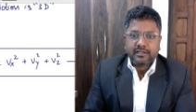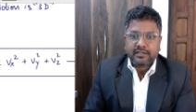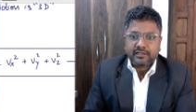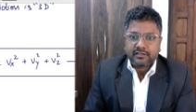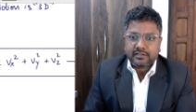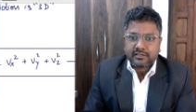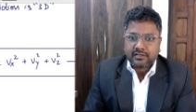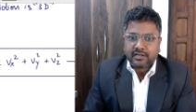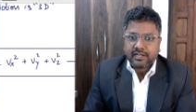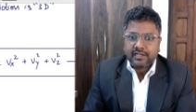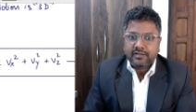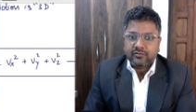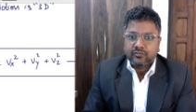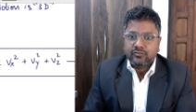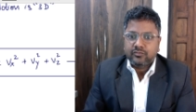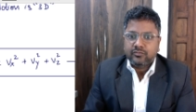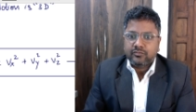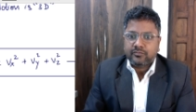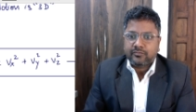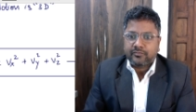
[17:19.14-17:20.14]
try
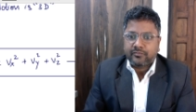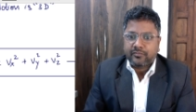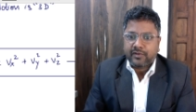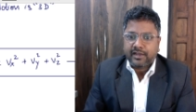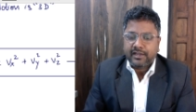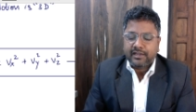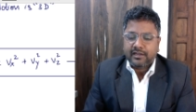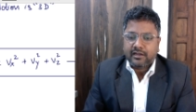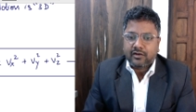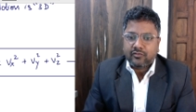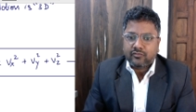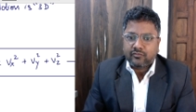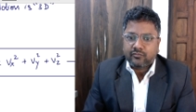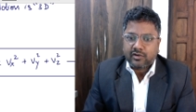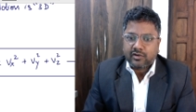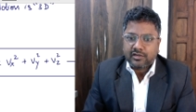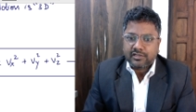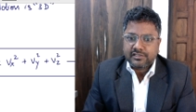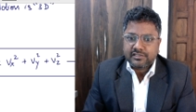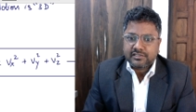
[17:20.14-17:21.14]
to find out
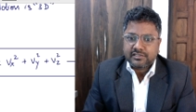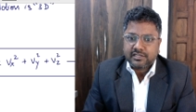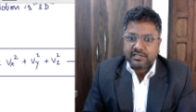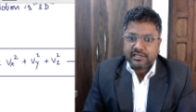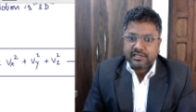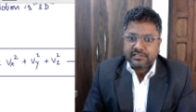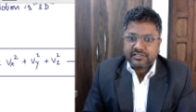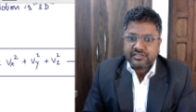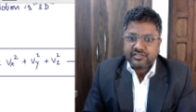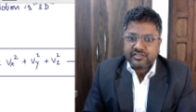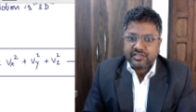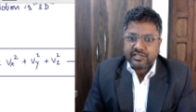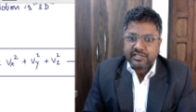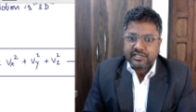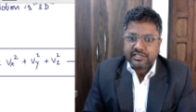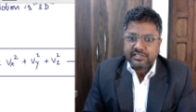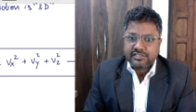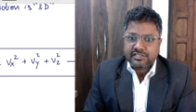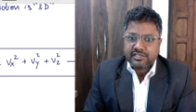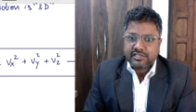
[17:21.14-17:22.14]
what is the
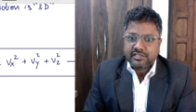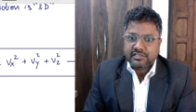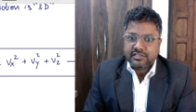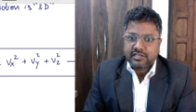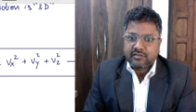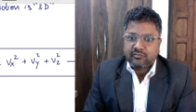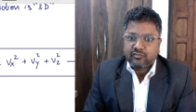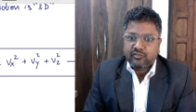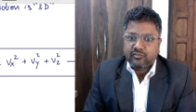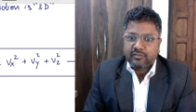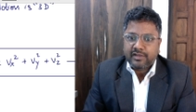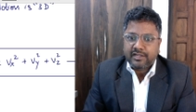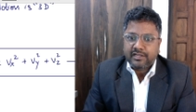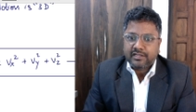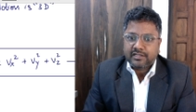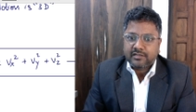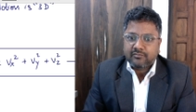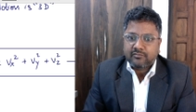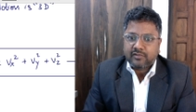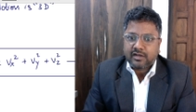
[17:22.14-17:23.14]
change in the
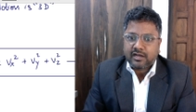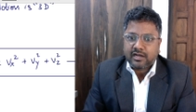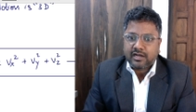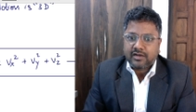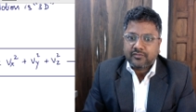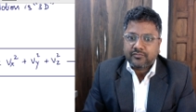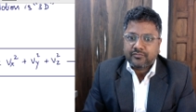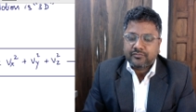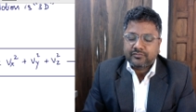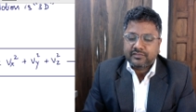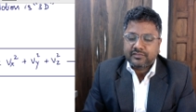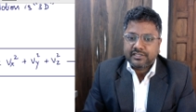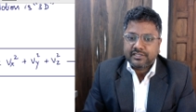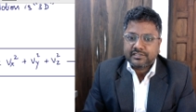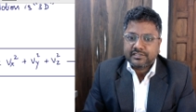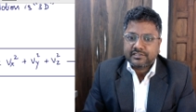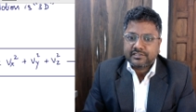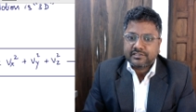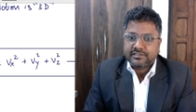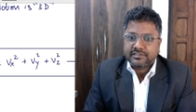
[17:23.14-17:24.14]
momentum of
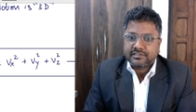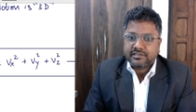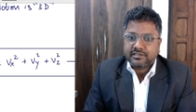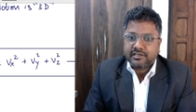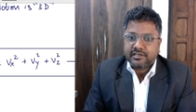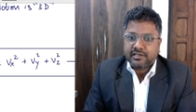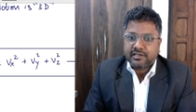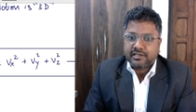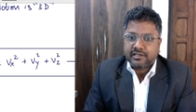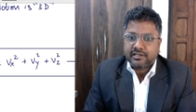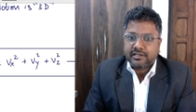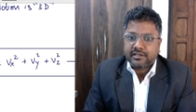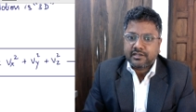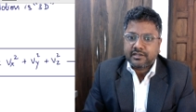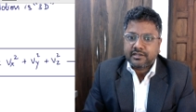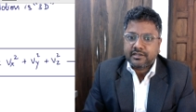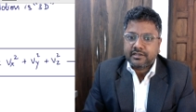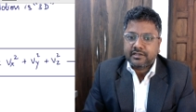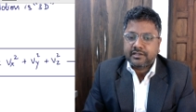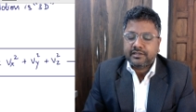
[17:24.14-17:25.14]
this
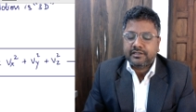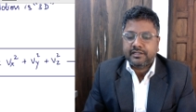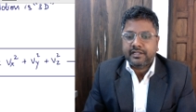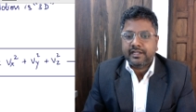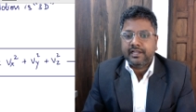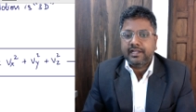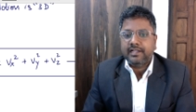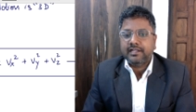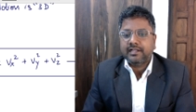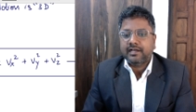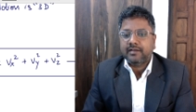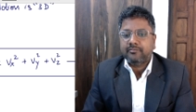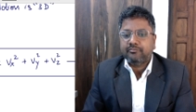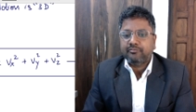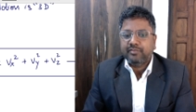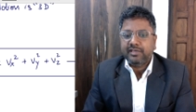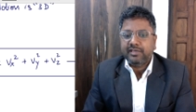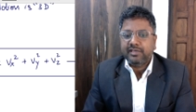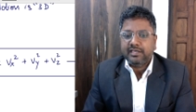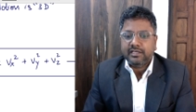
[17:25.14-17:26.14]
delta
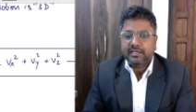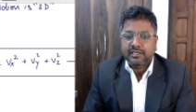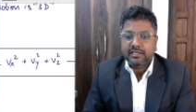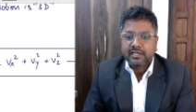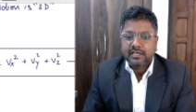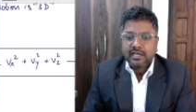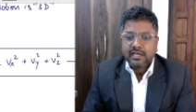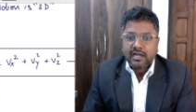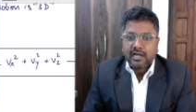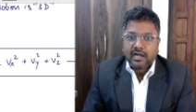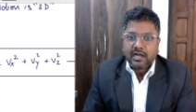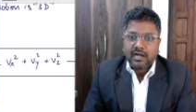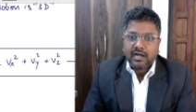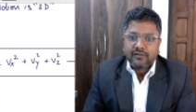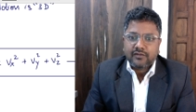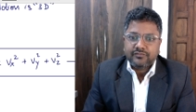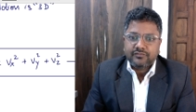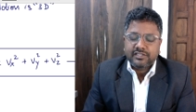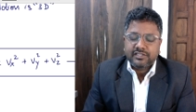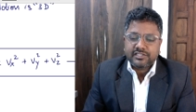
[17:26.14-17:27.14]
P
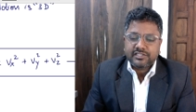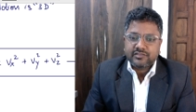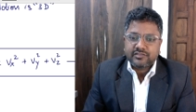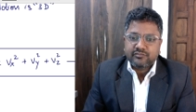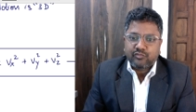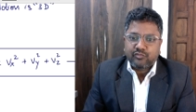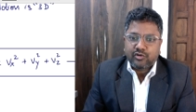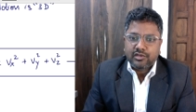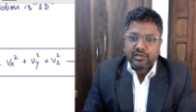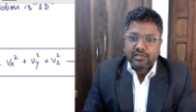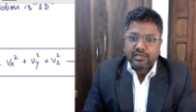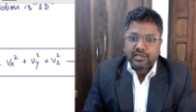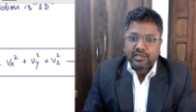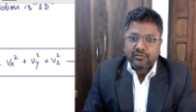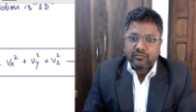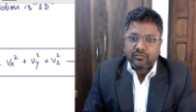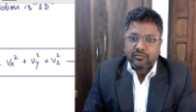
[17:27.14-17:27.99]
of this molecule,